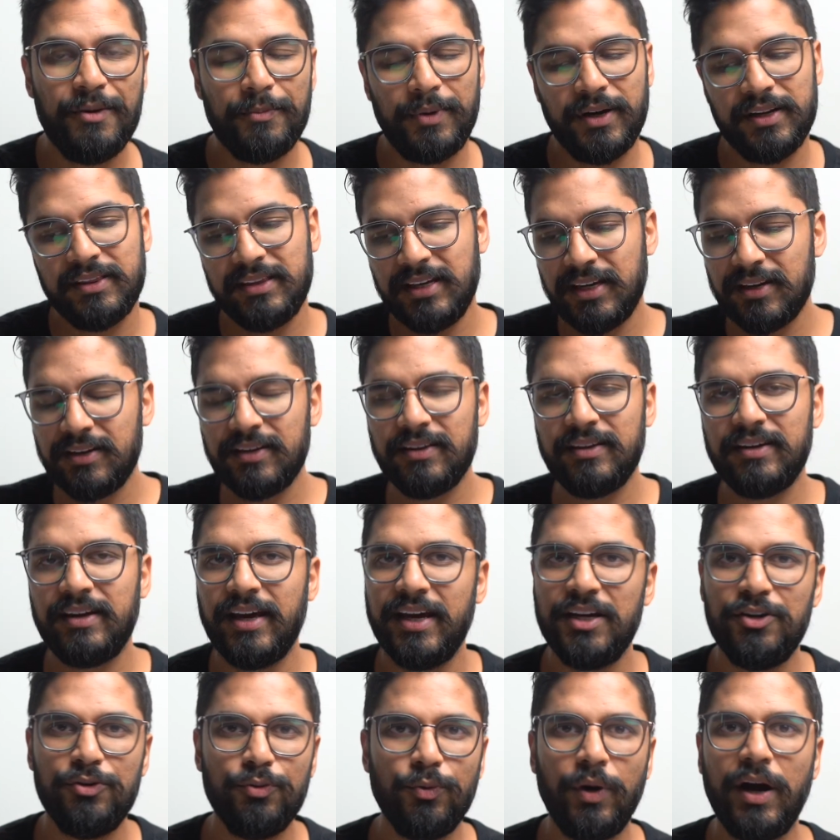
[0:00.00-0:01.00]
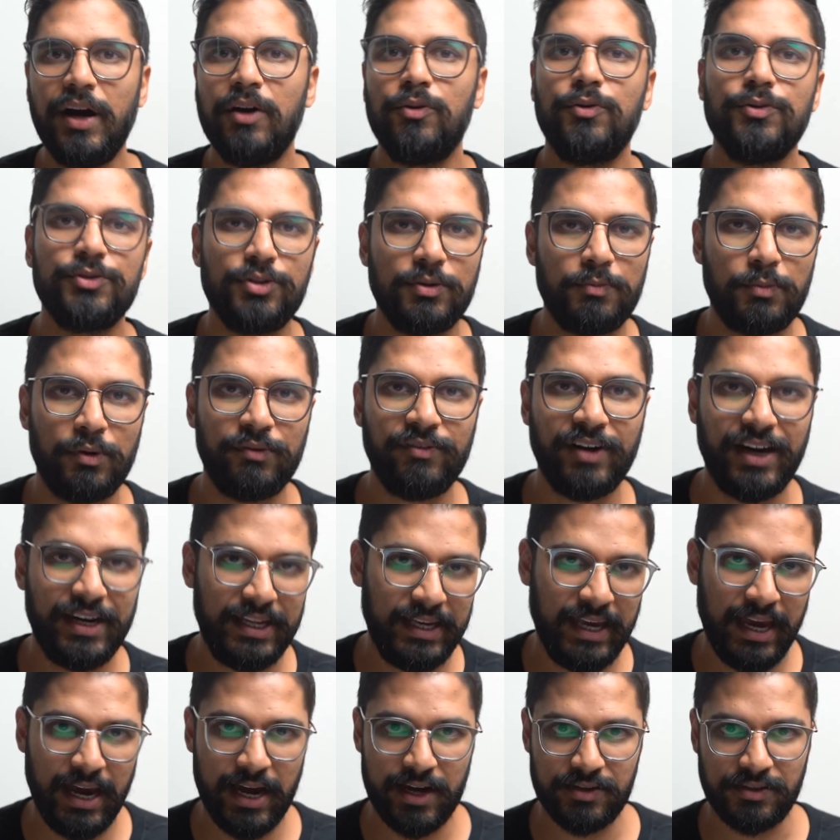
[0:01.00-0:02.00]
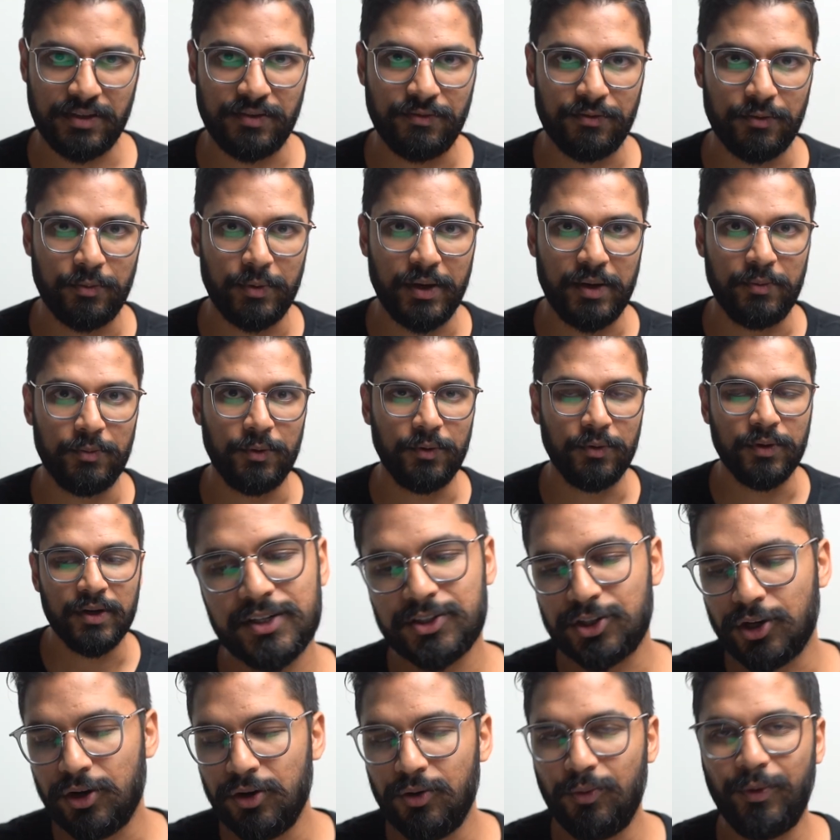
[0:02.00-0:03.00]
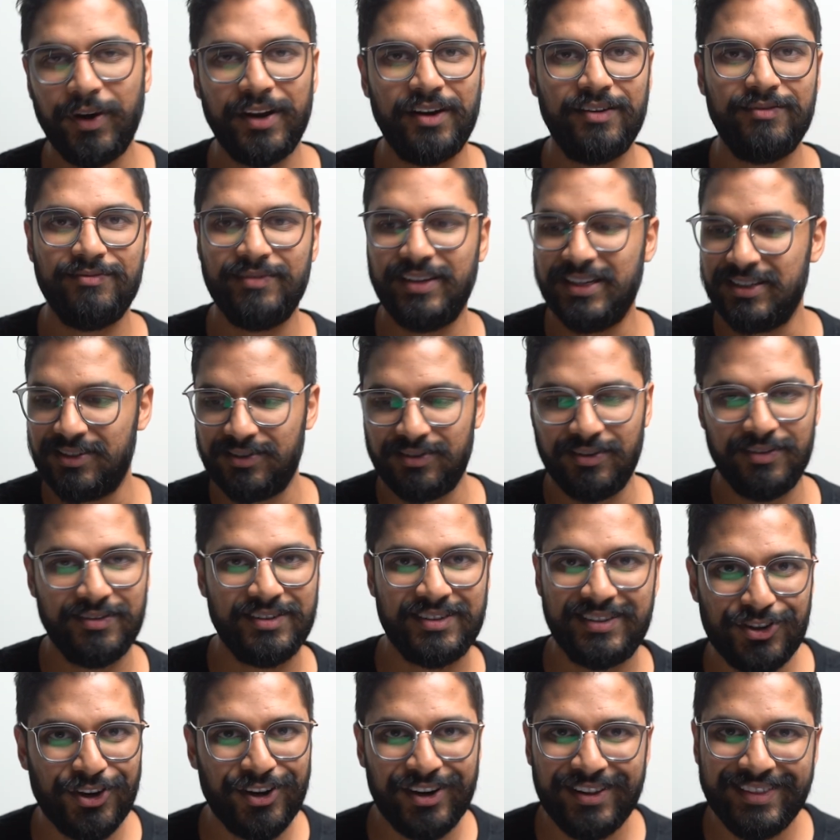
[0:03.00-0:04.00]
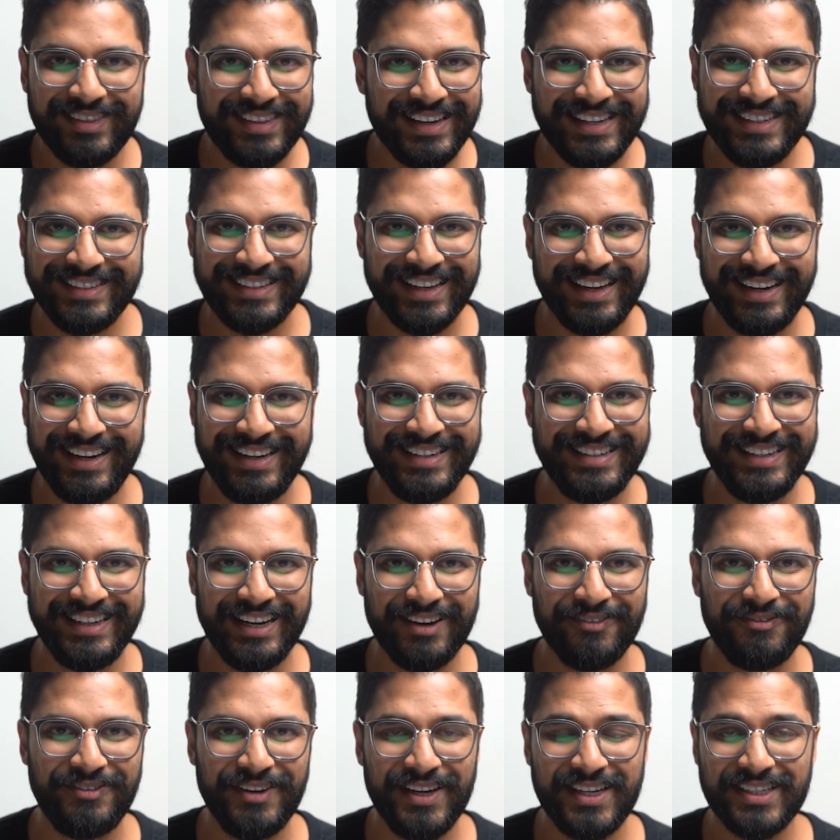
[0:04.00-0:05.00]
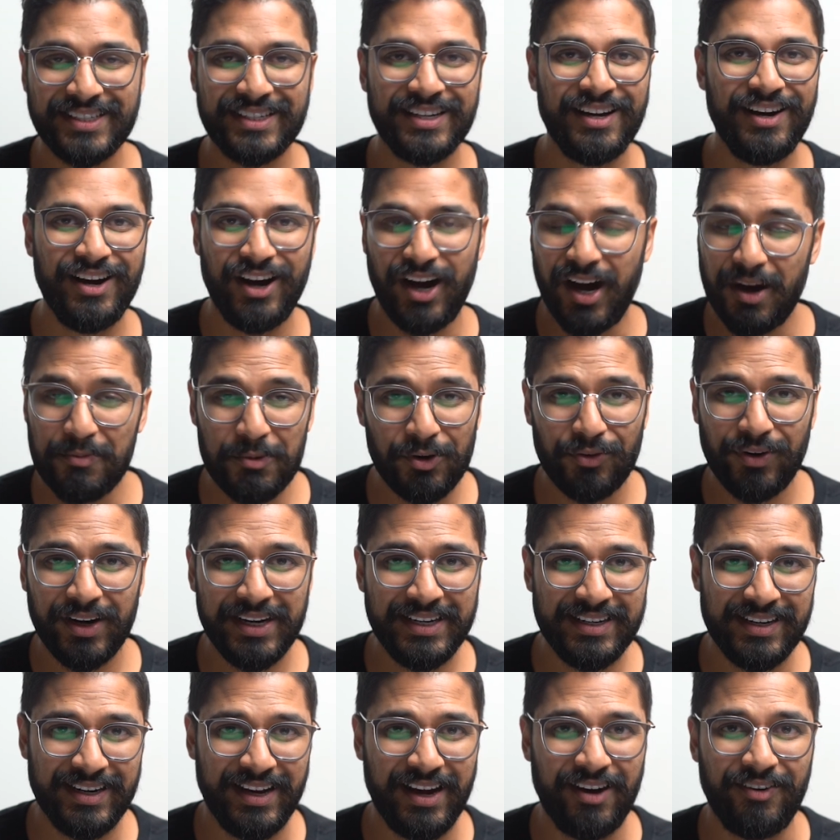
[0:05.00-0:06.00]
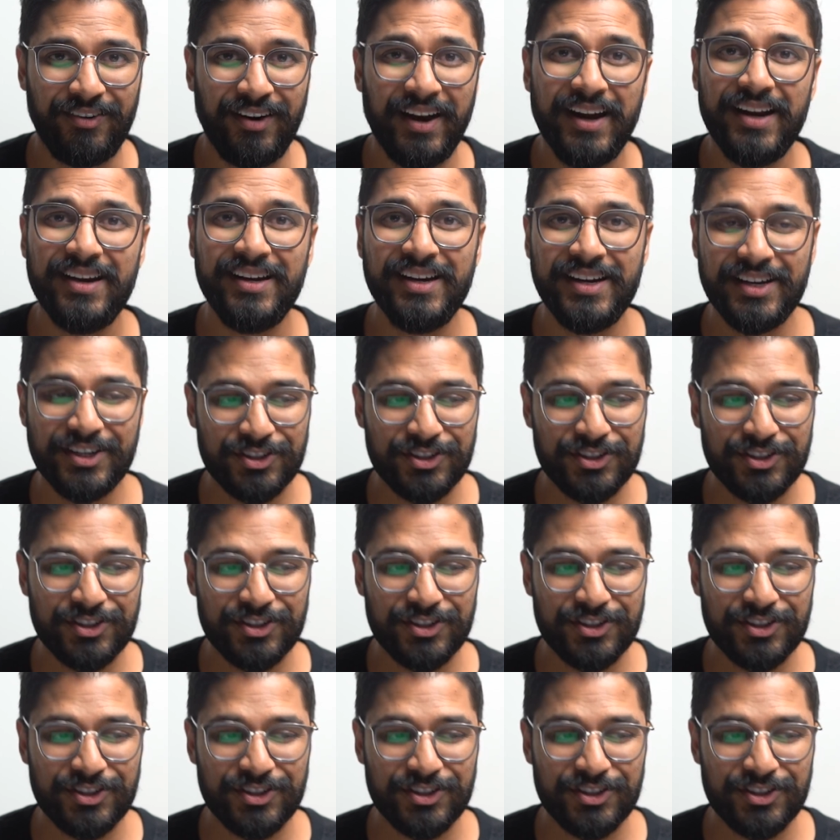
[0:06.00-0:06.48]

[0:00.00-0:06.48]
but at the end of the day, you are also providing housing for people. So when there's certain things that need to get fixed, I'm a renter now, right?